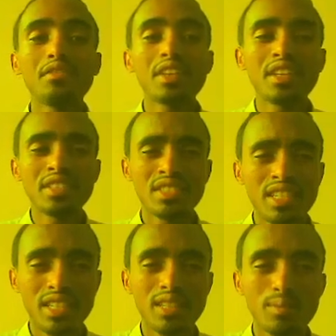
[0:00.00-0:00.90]
free
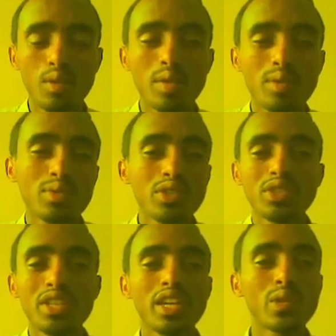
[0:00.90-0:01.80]
engineering problem
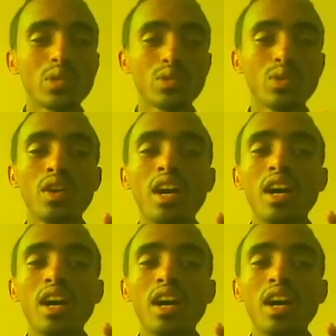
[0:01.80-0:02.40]
solution, and also